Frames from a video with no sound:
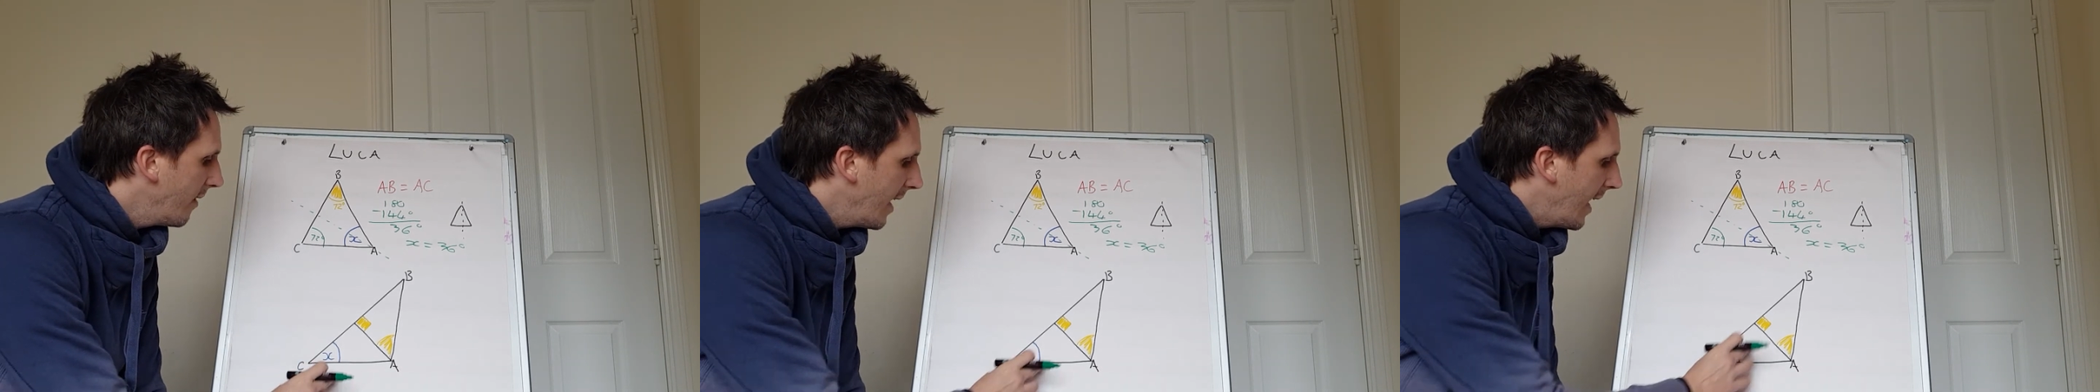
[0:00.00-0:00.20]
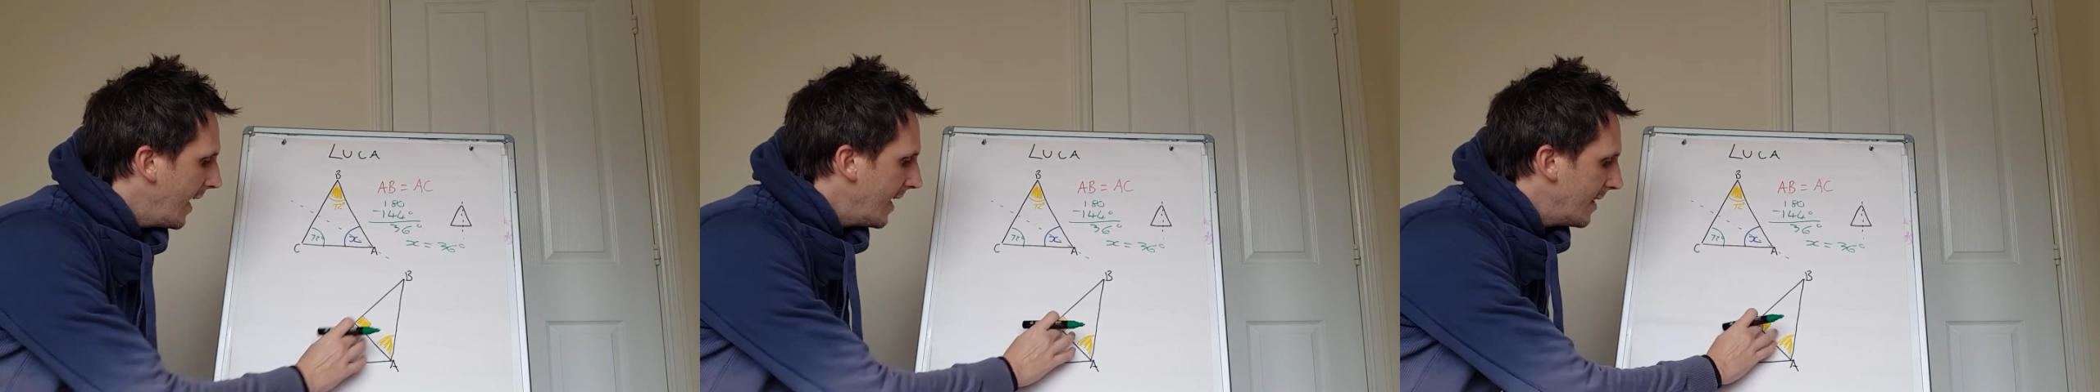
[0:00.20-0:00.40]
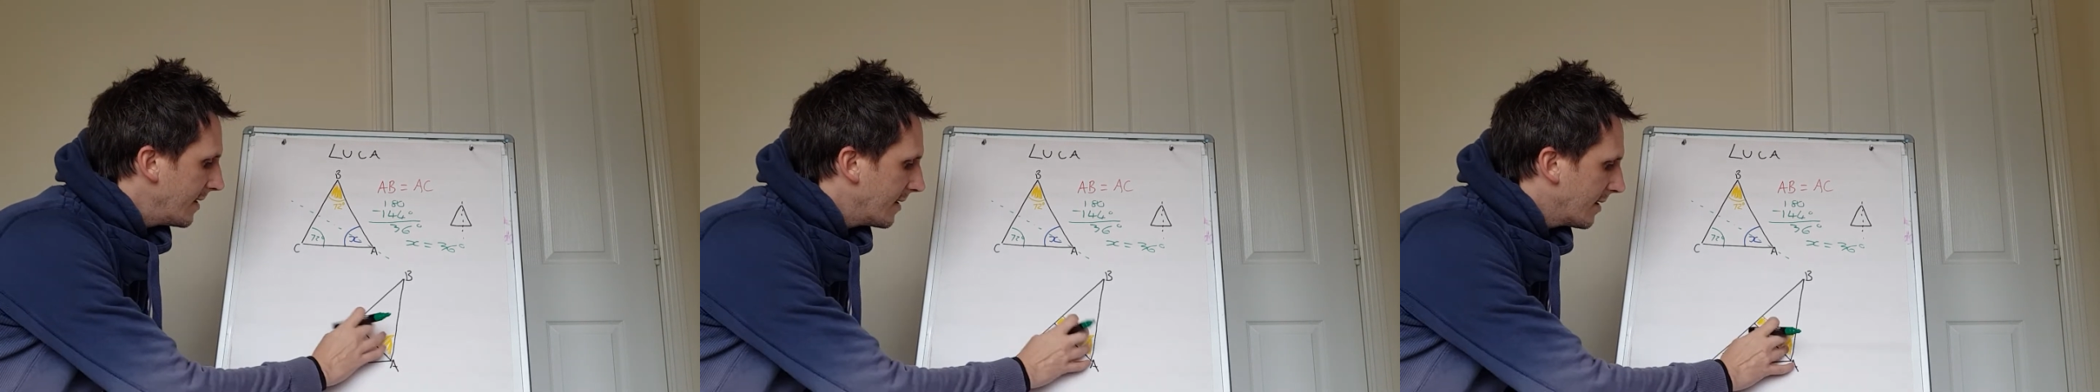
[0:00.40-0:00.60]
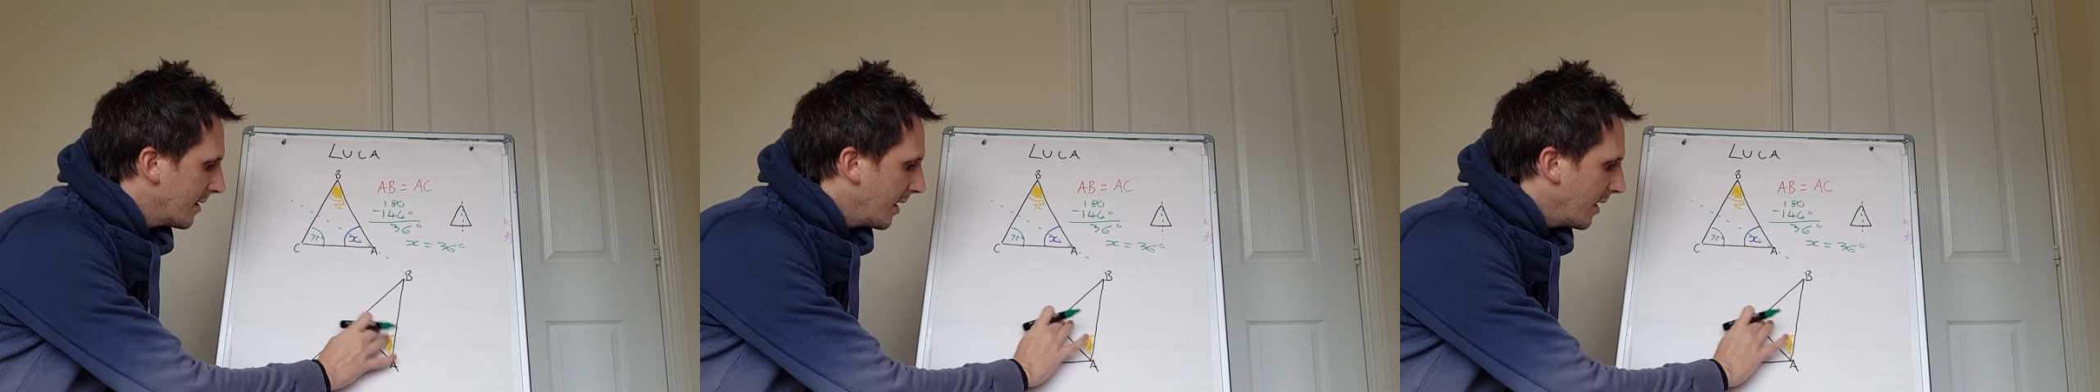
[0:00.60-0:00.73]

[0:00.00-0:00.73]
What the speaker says: it has